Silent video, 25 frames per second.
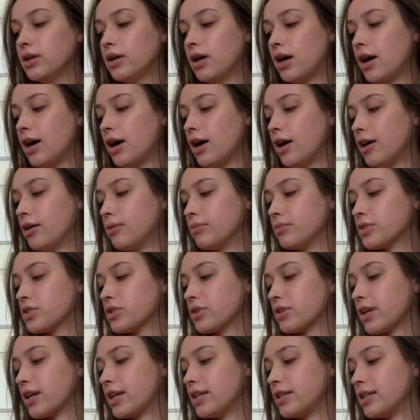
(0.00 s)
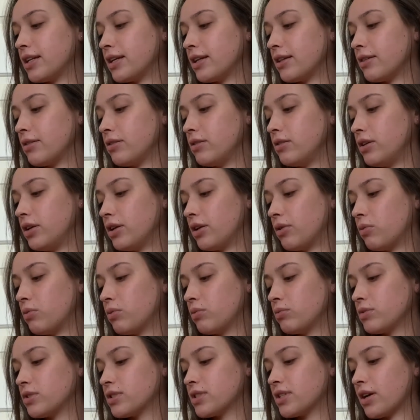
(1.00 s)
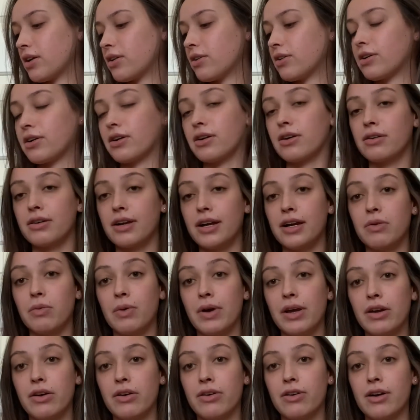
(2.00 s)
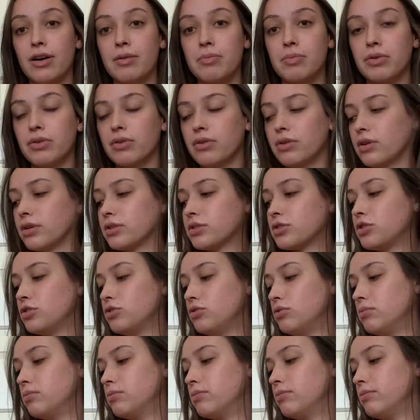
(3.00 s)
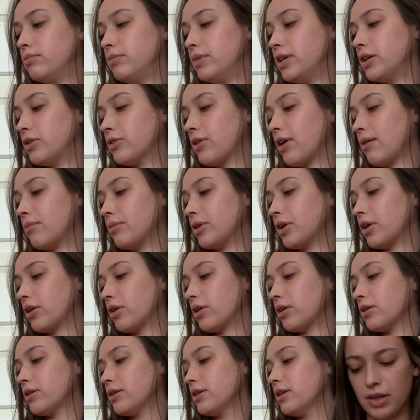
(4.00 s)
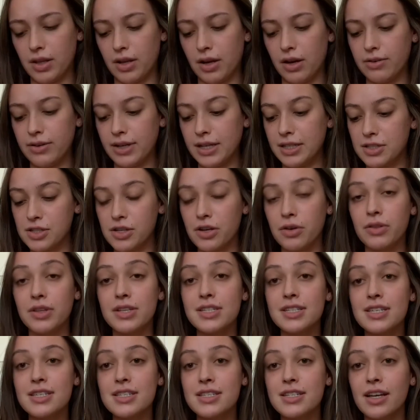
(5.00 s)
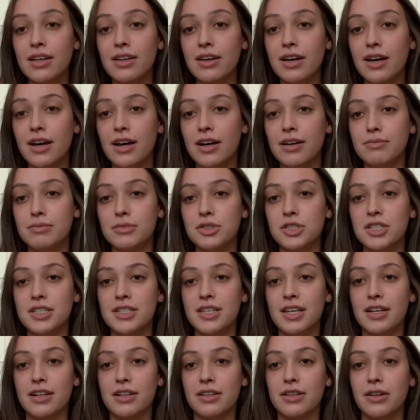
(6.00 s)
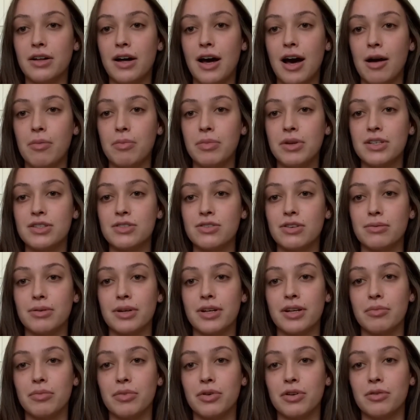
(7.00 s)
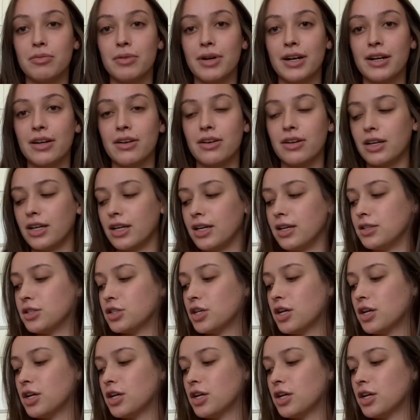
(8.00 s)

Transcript: so that I didn't, you know, scare her and wake her up to me grabbing her. All right, so this is Stella. She's getting a little hoppy, so I'm gonna put her back in her cage.